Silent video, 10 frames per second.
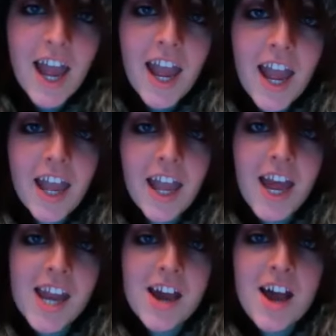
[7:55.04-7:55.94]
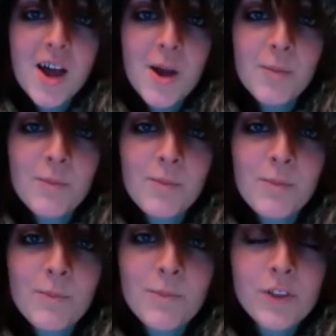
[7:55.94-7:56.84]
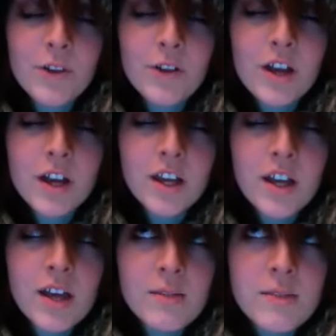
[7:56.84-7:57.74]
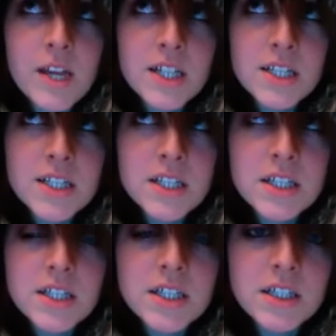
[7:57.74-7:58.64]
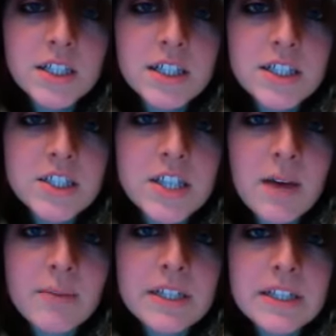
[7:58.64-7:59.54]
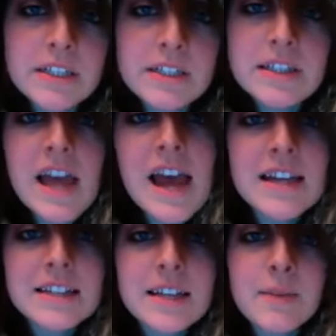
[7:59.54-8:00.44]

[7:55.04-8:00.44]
And um, they'll look amazing in Japanese as can